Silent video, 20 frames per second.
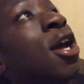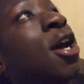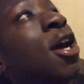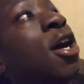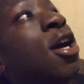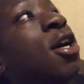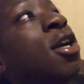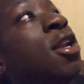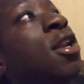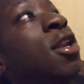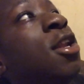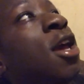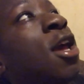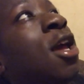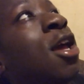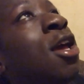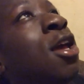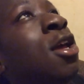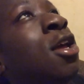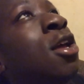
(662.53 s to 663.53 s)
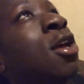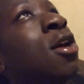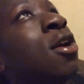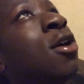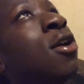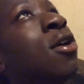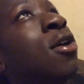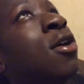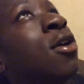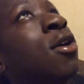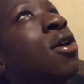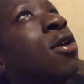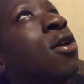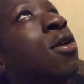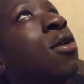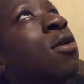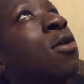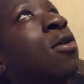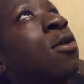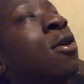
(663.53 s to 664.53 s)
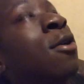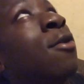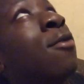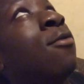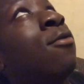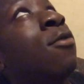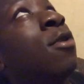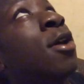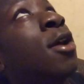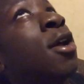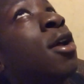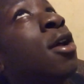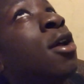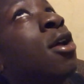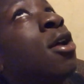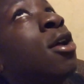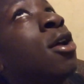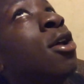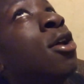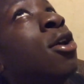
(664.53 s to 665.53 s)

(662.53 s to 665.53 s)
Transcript: a day of where...